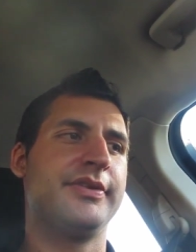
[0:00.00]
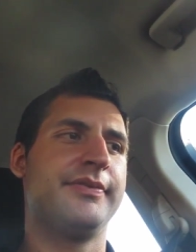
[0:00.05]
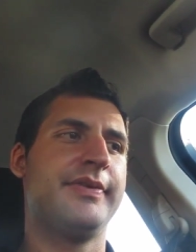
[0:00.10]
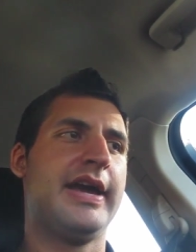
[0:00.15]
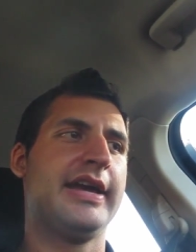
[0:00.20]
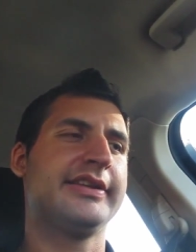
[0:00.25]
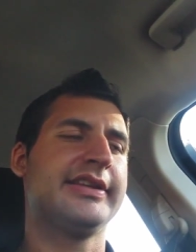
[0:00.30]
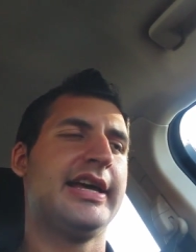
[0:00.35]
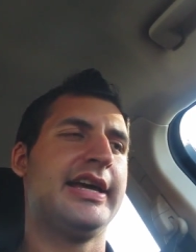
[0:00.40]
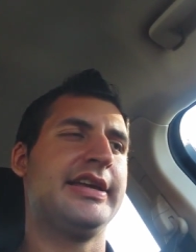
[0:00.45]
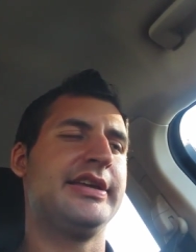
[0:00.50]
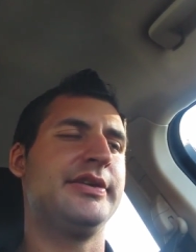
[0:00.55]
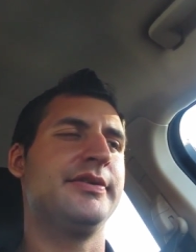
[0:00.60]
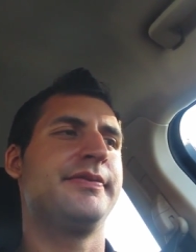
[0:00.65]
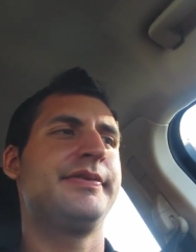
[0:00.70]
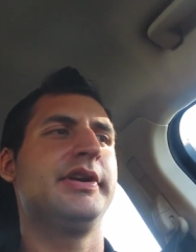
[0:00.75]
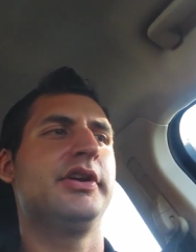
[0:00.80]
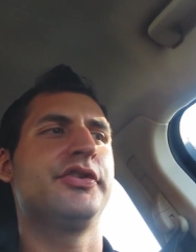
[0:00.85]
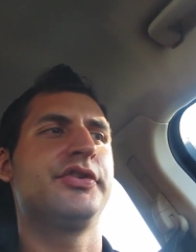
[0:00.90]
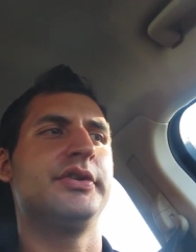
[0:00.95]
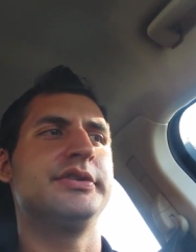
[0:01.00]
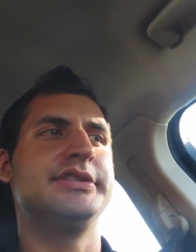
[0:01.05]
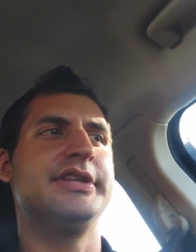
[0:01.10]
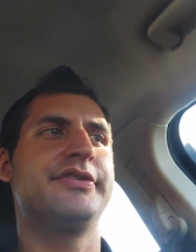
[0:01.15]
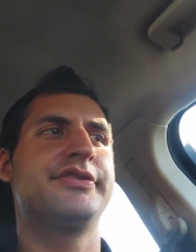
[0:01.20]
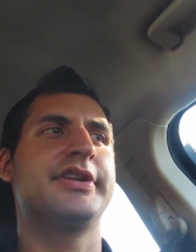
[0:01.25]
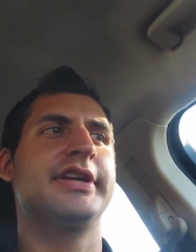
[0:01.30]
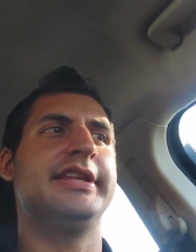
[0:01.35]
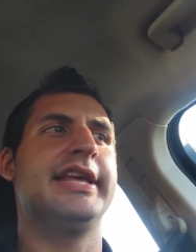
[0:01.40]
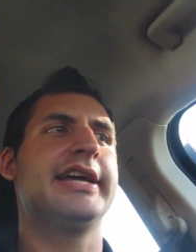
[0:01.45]
the fact that you feel so
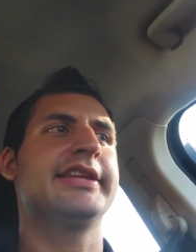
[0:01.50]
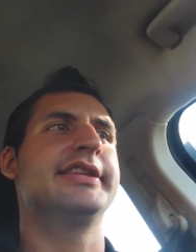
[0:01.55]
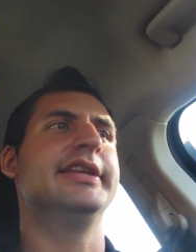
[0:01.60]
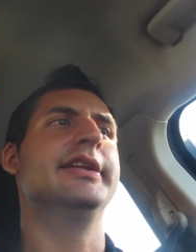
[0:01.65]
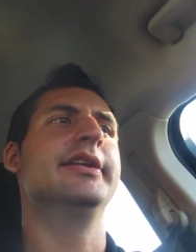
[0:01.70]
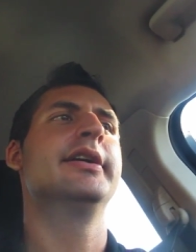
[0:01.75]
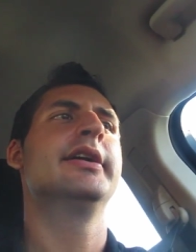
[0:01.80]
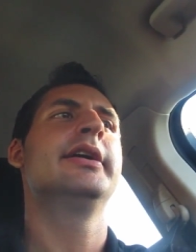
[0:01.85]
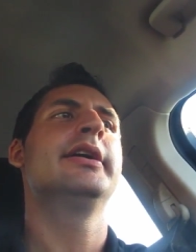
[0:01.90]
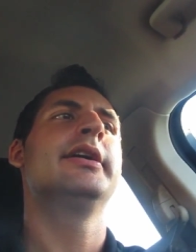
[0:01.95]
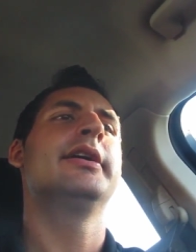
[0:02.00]
disconnected.